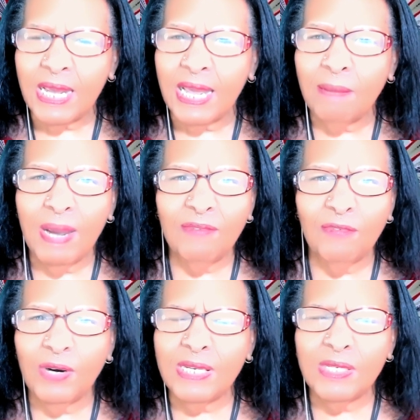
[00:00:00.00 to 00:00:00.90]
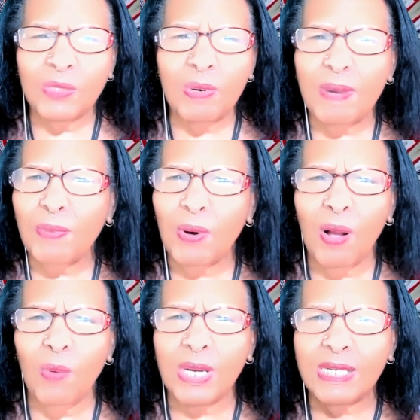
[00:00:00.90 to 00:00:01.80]
And my friends, remember
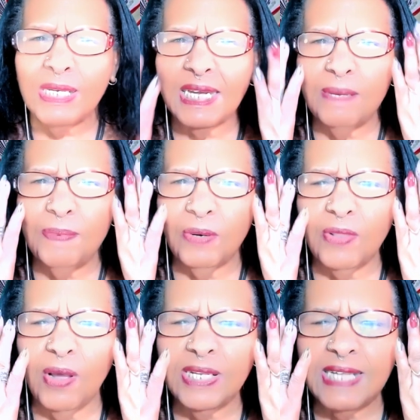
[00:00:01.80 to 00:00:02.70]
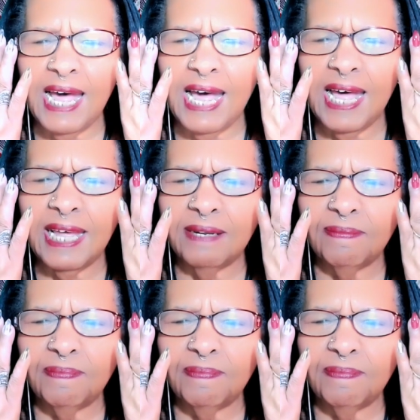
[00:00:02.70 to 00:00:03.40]
always to keep your thoughts high.